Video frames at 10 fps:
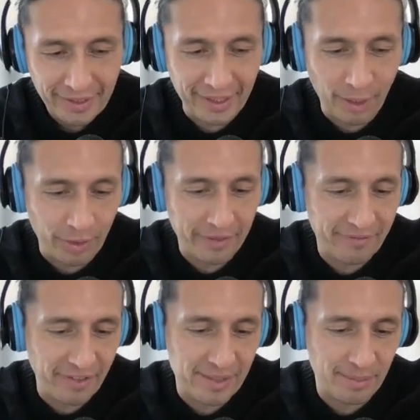in our
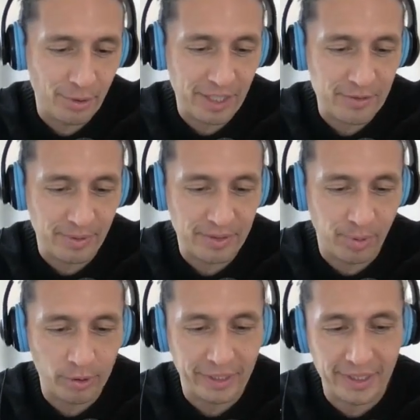Invisible
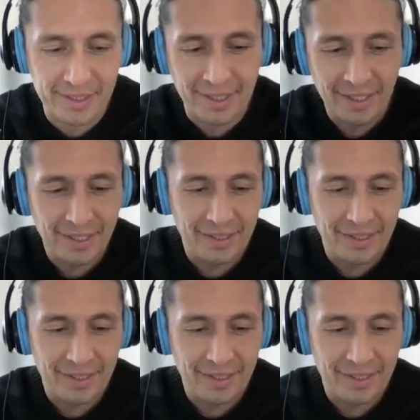Experts podcast.